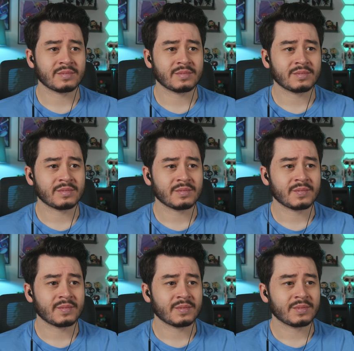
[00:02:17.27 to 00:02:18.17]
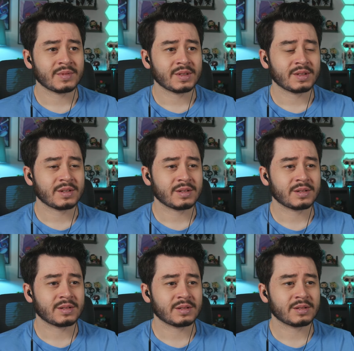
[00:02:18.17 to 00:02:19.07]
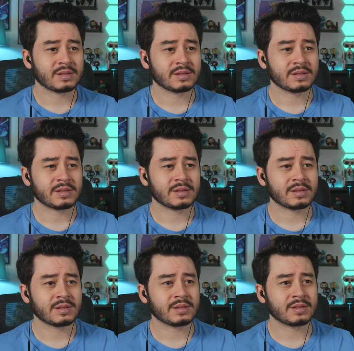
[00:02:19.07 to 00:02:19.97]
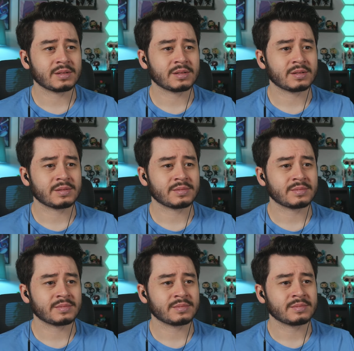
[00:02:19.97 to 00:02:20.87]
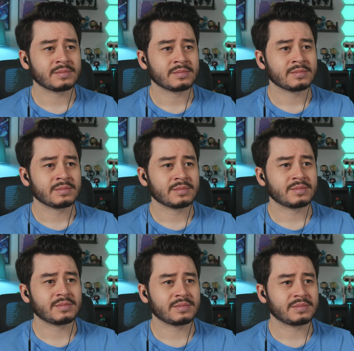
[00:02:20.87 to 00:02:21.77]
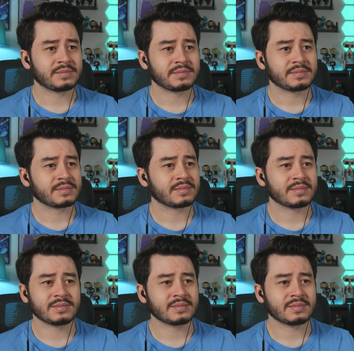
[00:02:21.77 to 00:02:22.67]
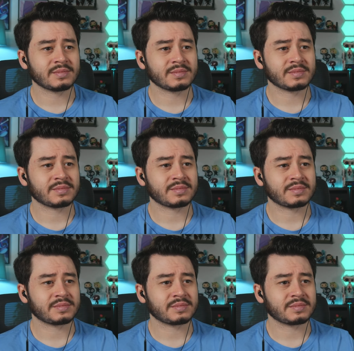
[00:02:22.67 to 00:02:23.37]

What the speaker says: (no one is talking)